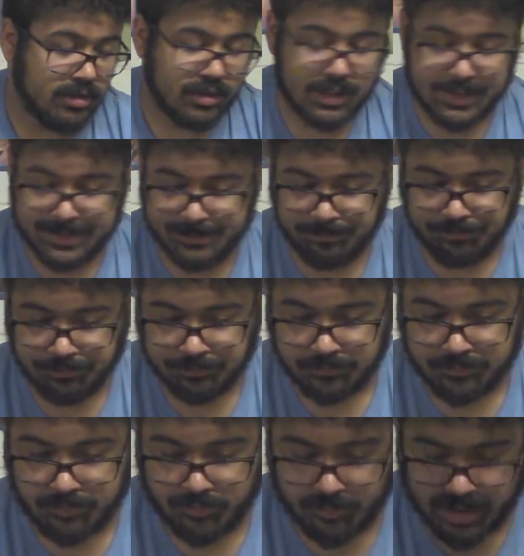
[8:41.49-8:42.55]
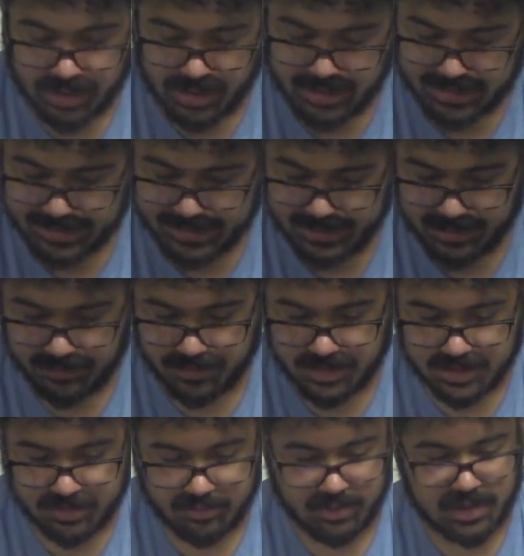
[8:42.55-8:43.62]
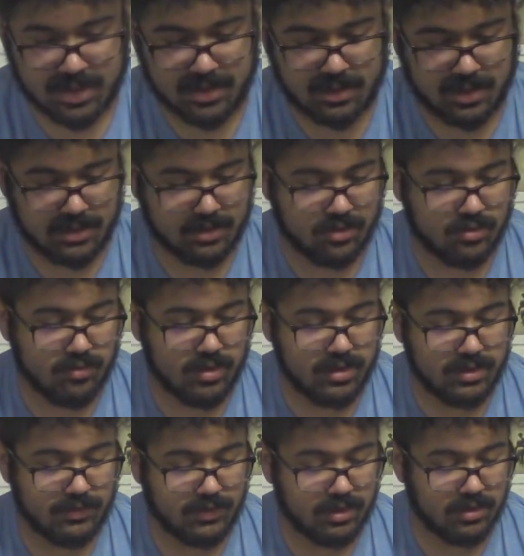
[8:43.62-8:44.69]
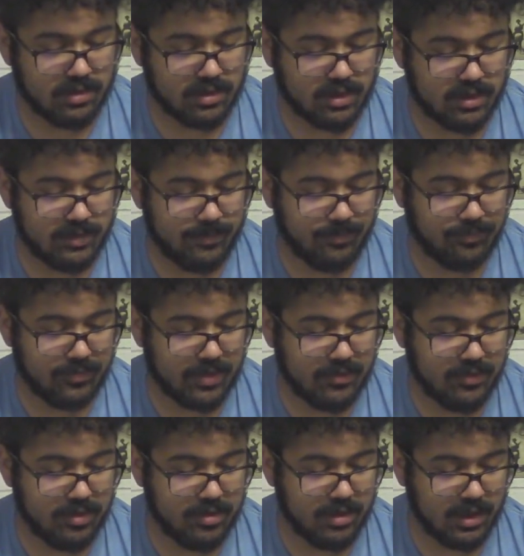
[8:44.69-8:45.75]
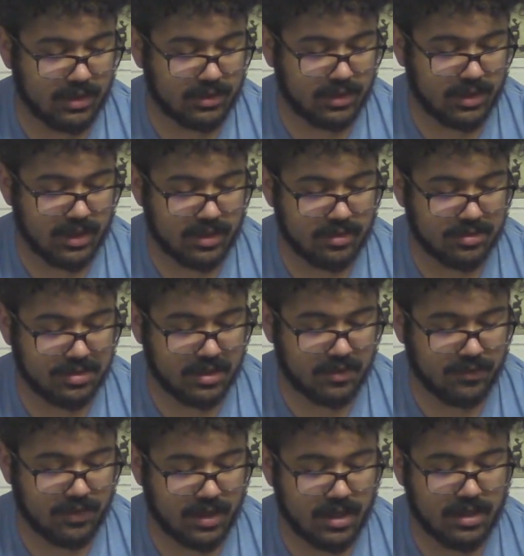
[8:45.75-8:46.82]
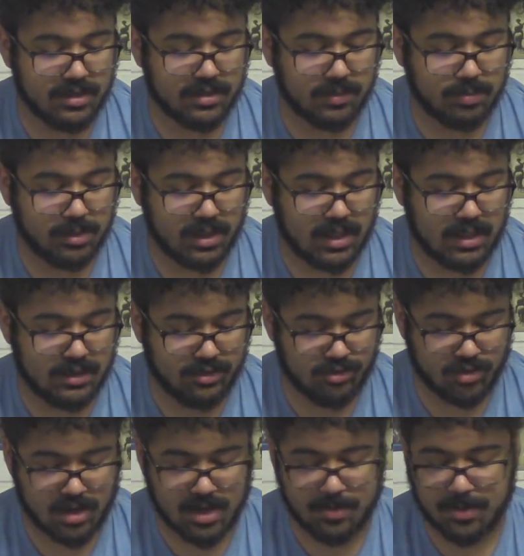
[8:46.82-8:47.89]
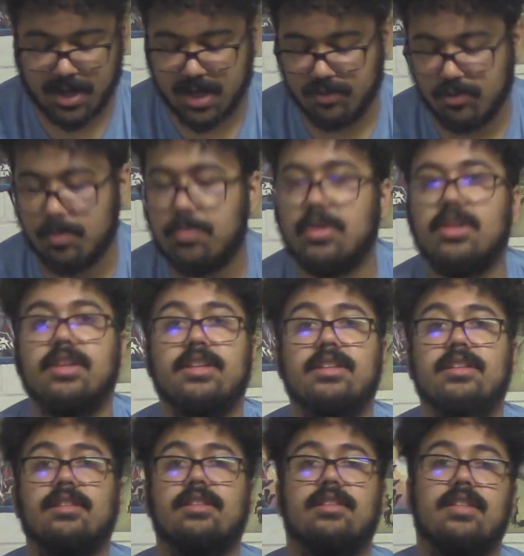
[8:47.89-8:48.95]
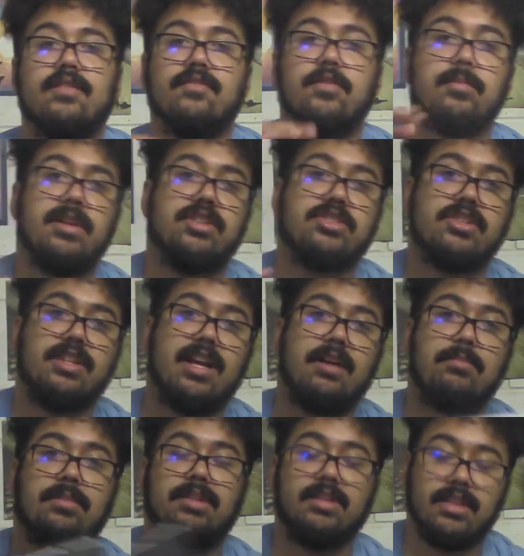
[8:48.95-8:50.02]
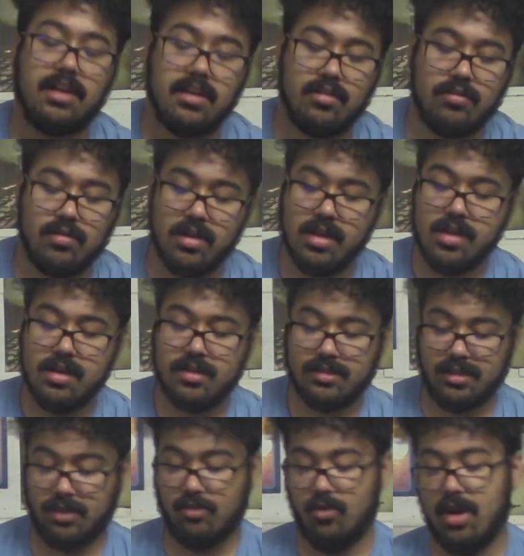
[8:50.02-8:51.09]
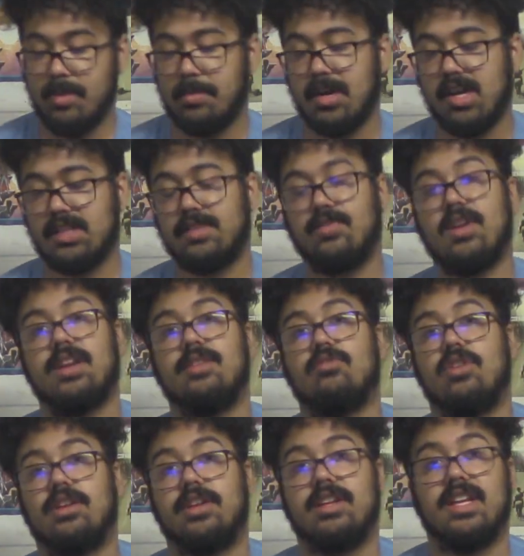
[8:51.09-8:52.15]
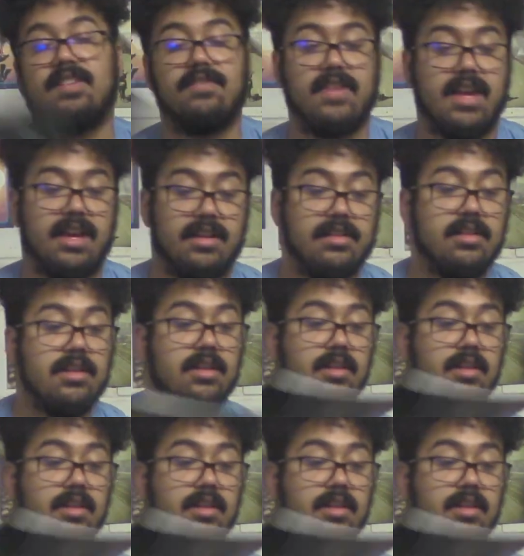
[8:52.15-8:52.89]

Um, yeah, that's it for this one, guys. As always, if you're looking, if you'd like to get yourself a supply drop, I will put it the information down below. It's a great box for any Walking Dead fan.